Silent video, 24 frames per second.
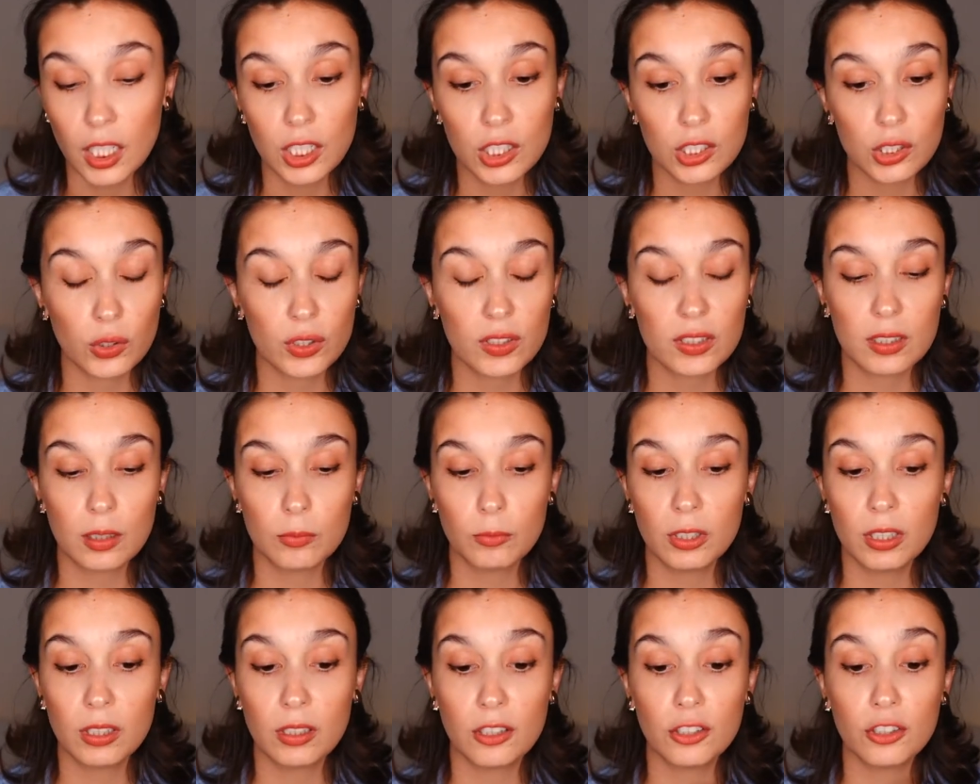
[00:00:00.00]
so it's
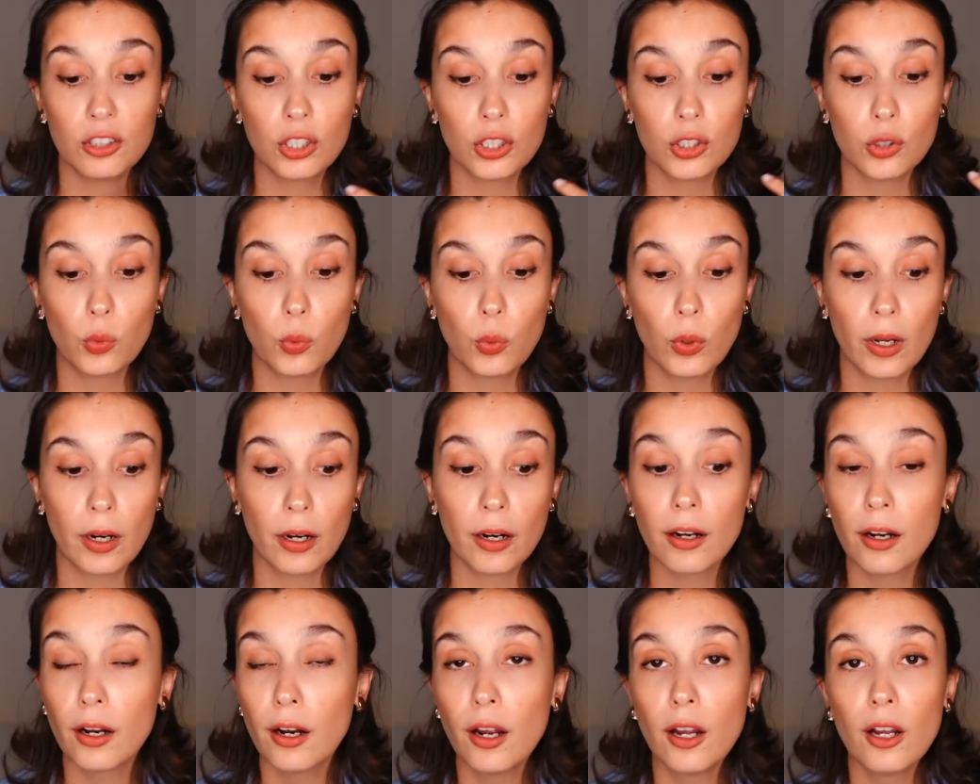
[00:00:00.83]
something that you're gonna
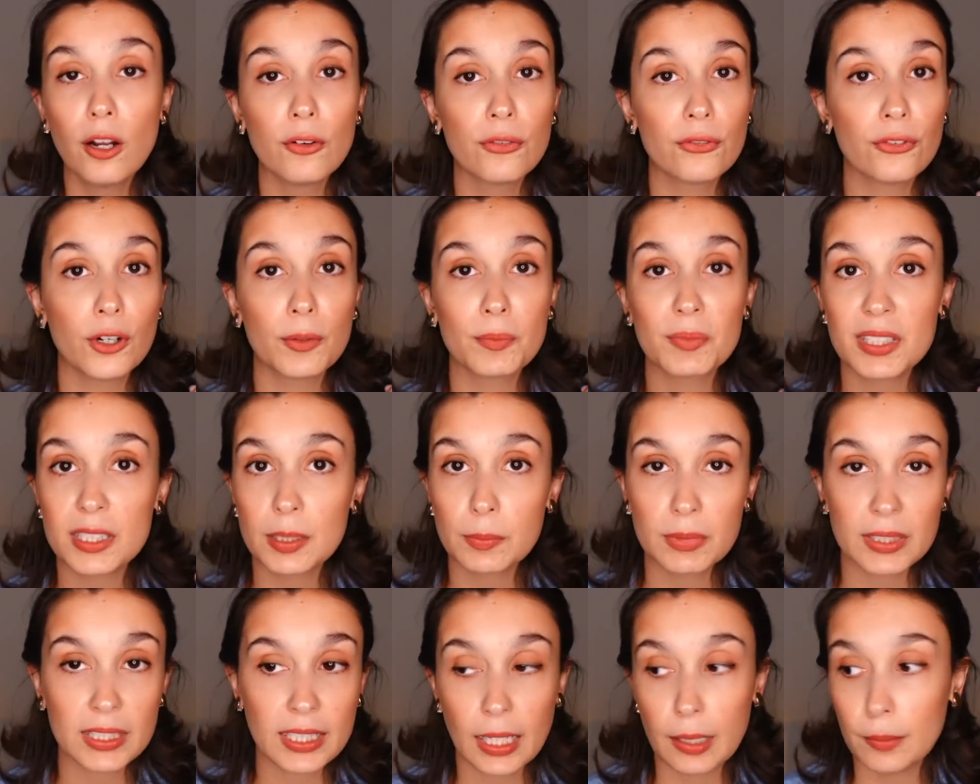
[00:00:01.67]
wear from
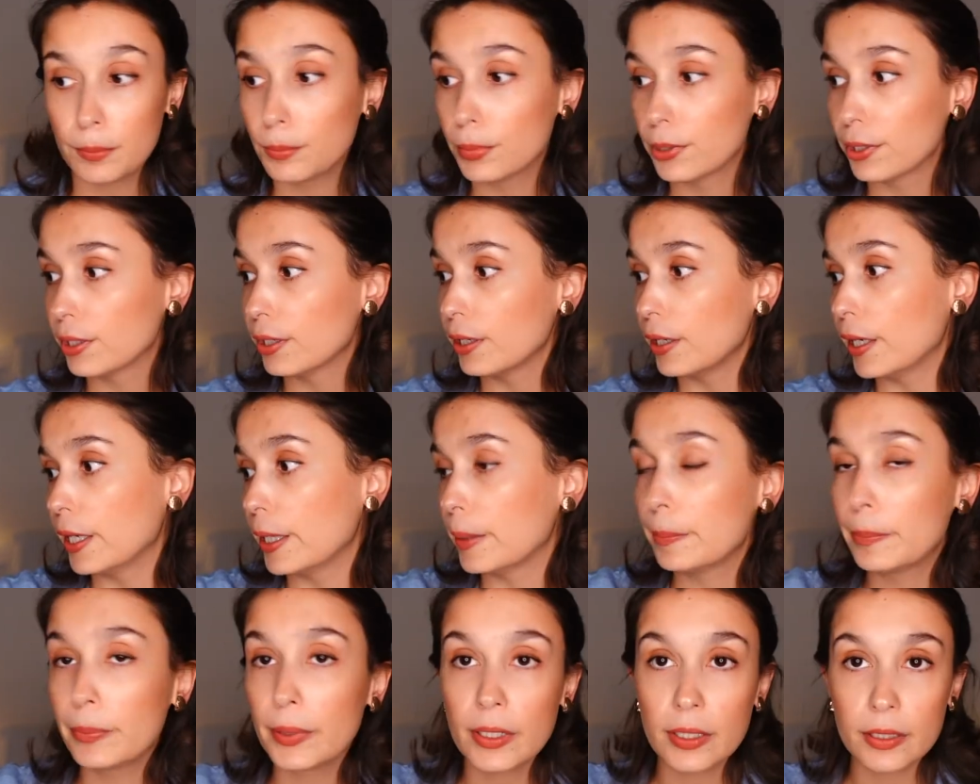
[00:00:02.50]
September
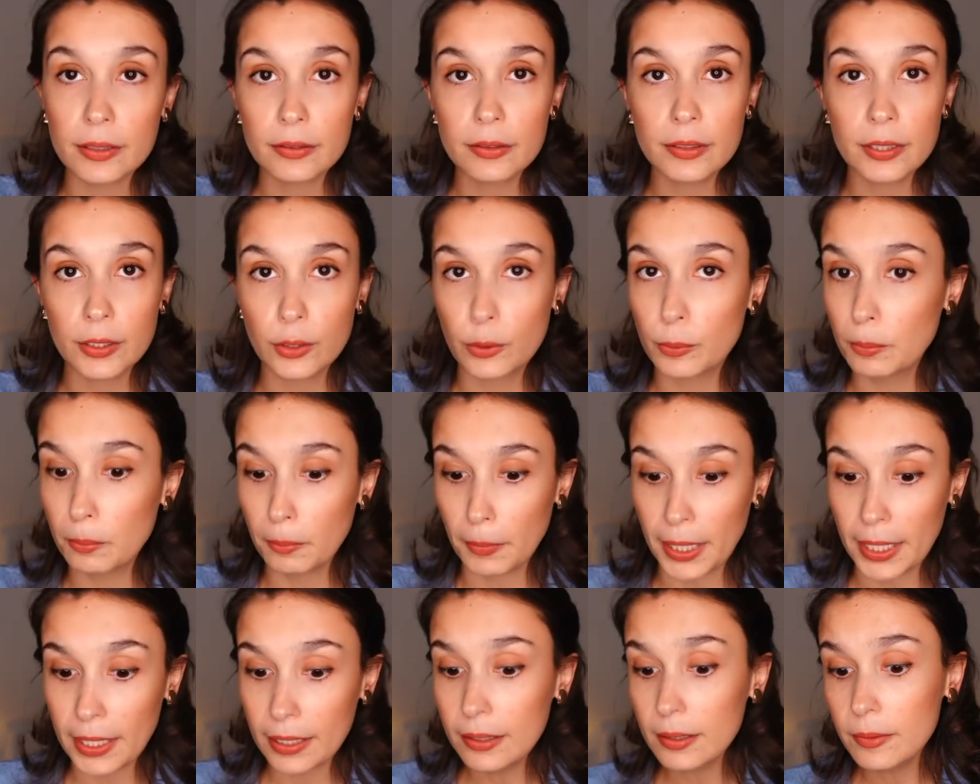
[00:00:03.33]
up until
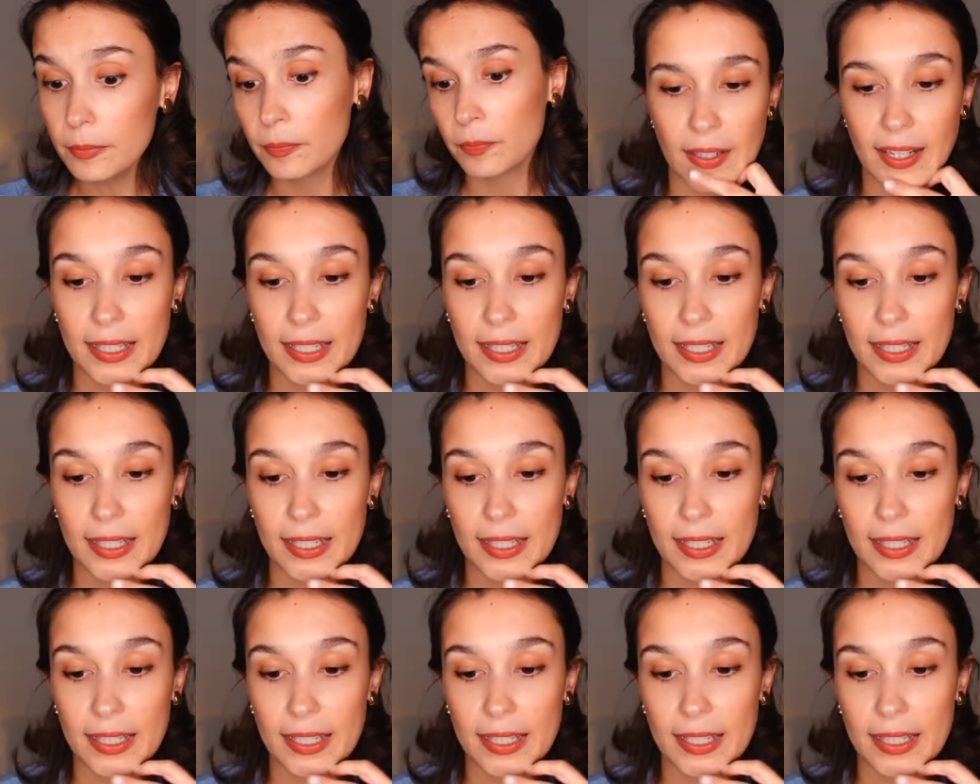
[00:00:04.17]
May,